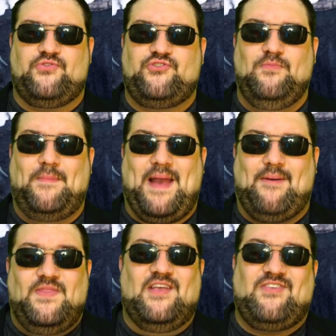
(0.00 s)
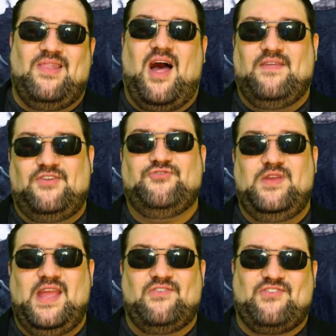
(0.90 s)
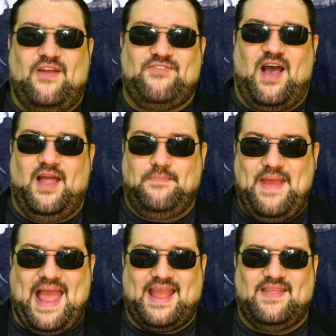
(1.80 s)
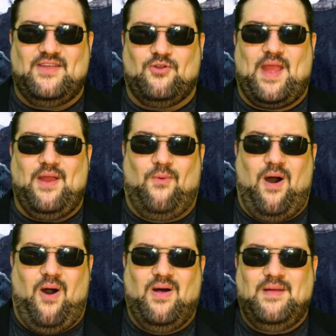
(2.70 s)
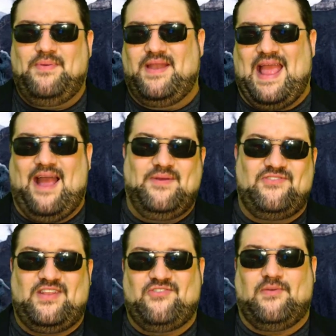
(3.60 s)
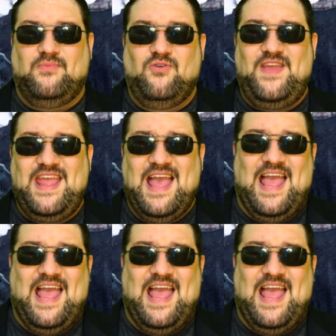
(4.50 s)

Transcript: superpower, there's a lot of intriguing stuff to unpack in The Great Wall, but how is it as a movie?